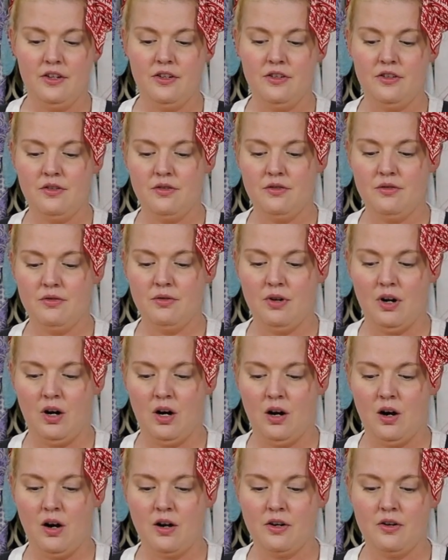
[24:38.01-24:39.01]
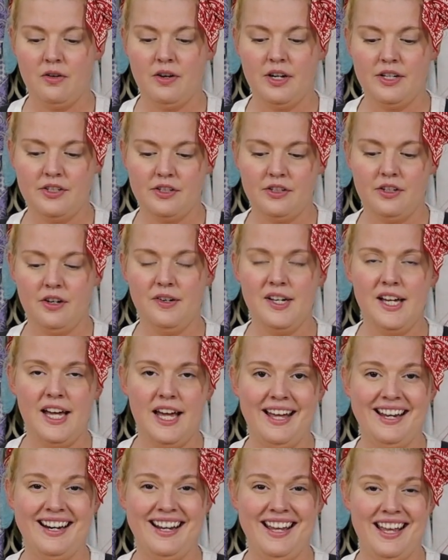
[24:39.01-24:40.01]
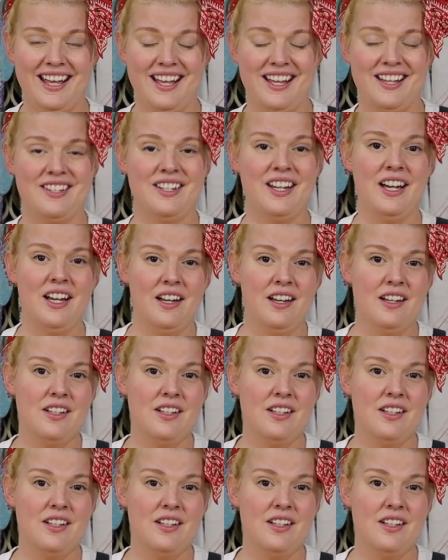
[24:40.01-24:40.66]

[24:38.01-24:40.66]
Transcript: you are going to go ahead and